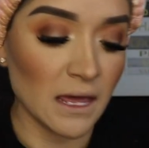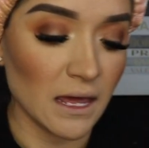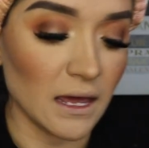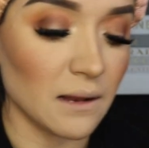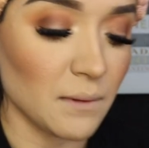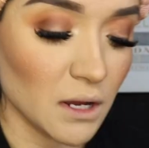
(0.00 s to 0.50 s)

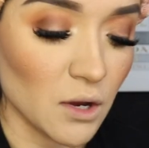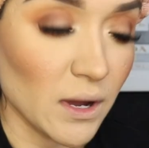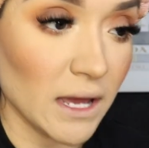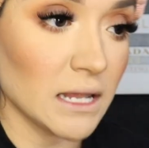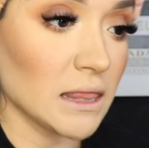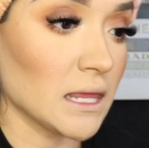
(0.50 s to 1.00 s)
and I'm going to go
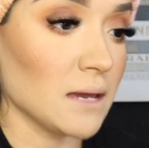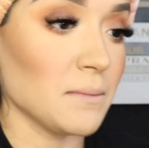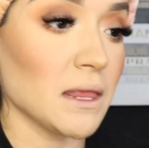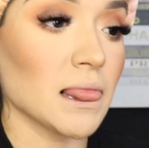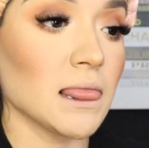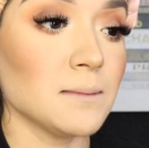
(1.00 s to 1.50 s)
ahead and line
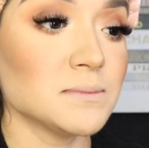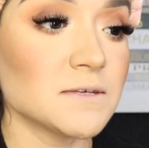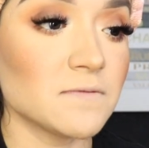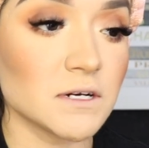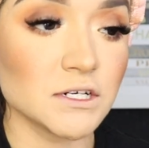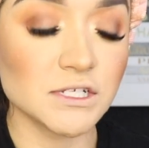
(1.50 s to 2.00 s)
my lips
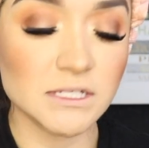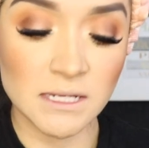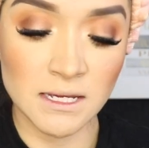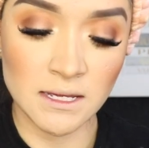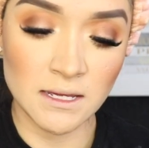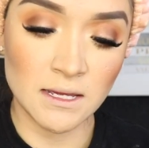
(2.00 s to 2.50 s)
first.
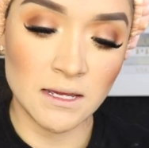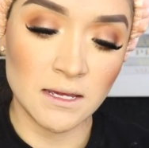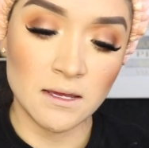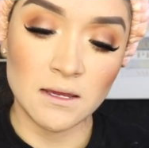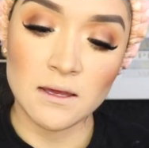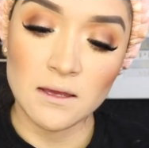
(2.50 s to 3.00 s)

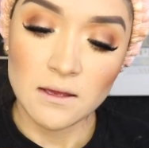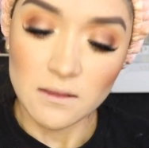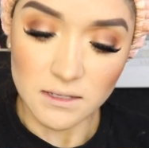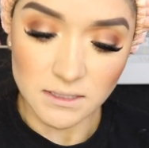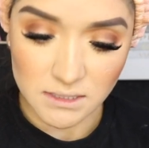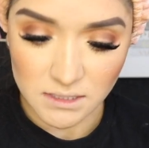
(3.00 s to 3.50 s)

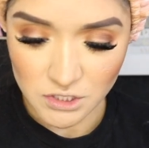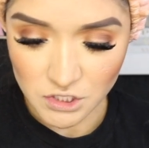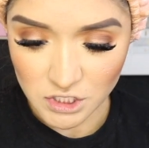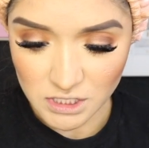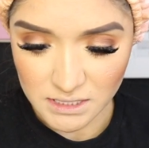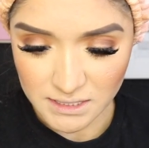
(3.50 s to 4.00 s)
This
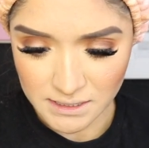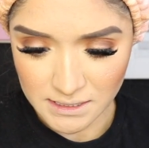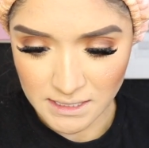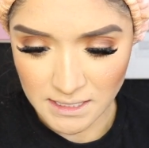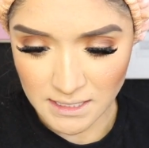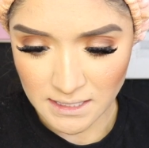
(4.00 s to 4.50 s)
is
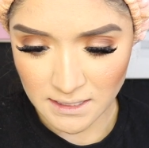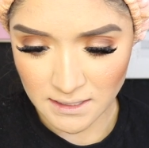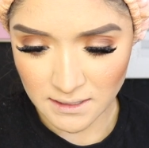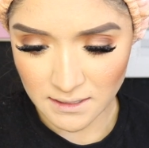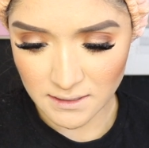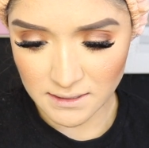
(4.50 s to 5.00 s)
just
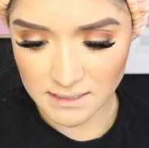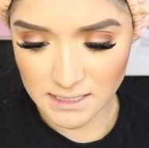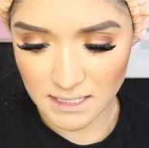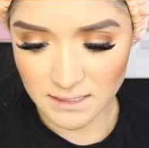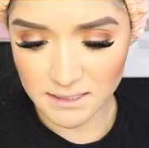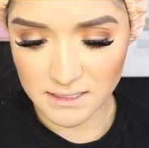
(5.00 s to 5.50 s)

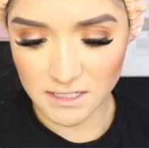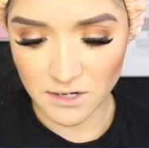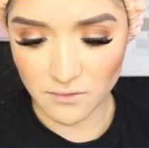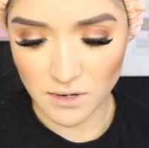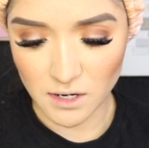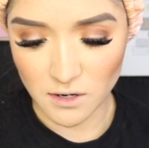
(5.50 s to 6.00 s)
Zen
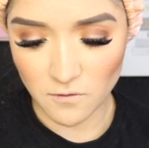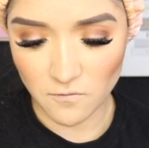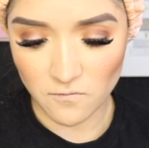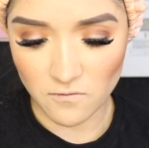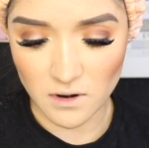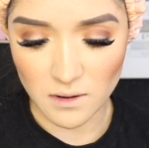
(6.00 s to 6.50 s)
Zero
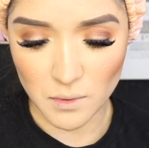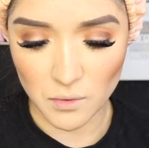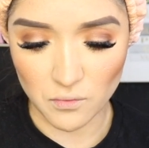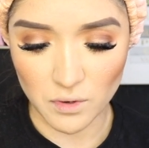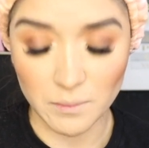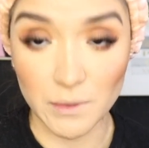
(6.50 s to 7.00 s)
from
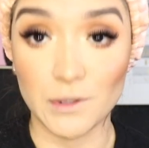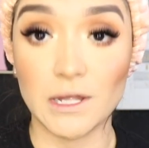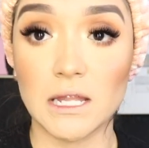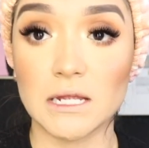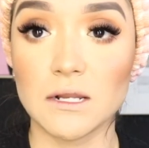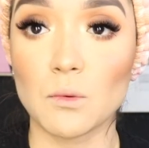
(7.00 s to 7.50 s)

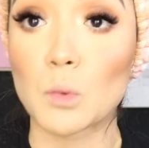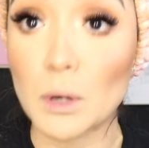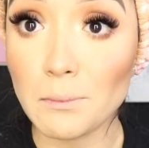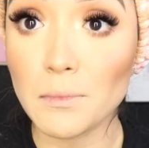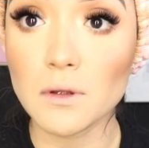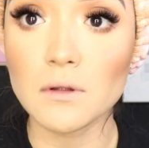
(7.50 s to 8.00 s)
Rimmel,
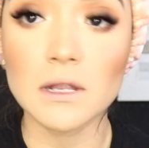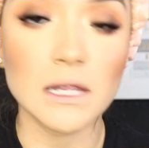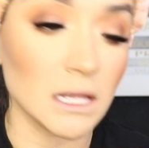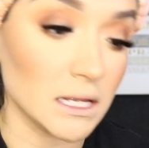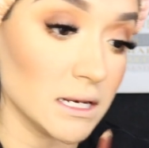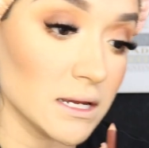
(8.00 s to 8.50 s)
Rimmel
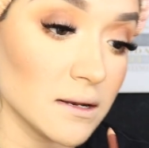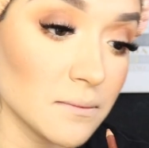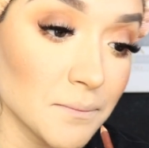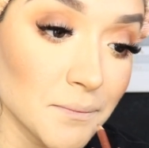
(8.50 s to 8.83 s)
London.